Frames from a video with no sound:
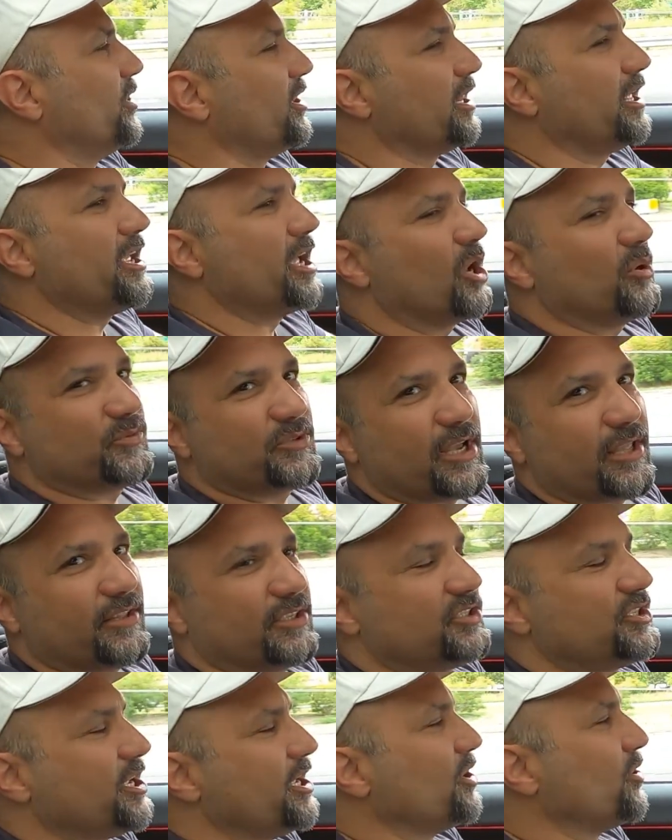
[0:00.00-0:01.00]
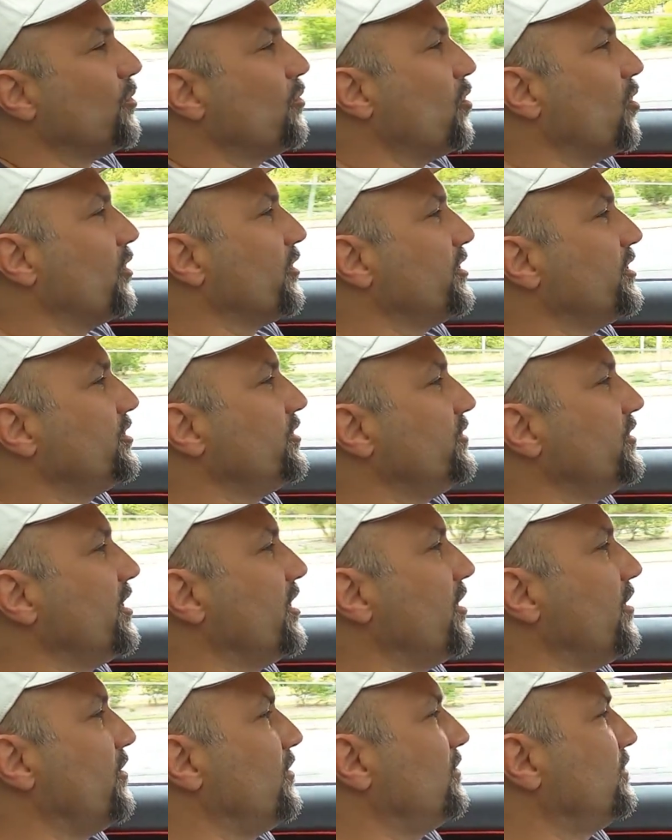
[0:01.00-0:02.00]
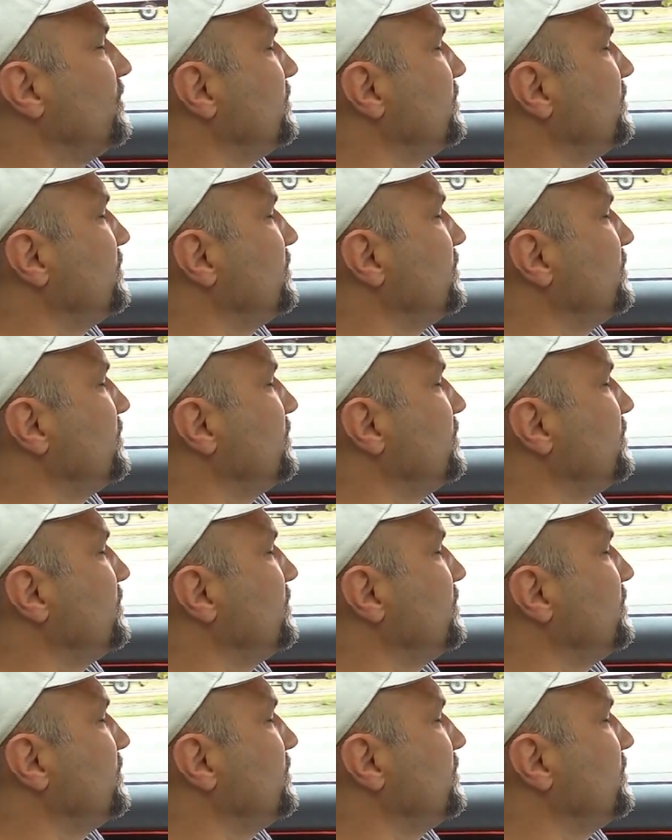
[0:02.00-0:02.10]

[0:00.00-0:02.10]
really helps out the channel more than you know,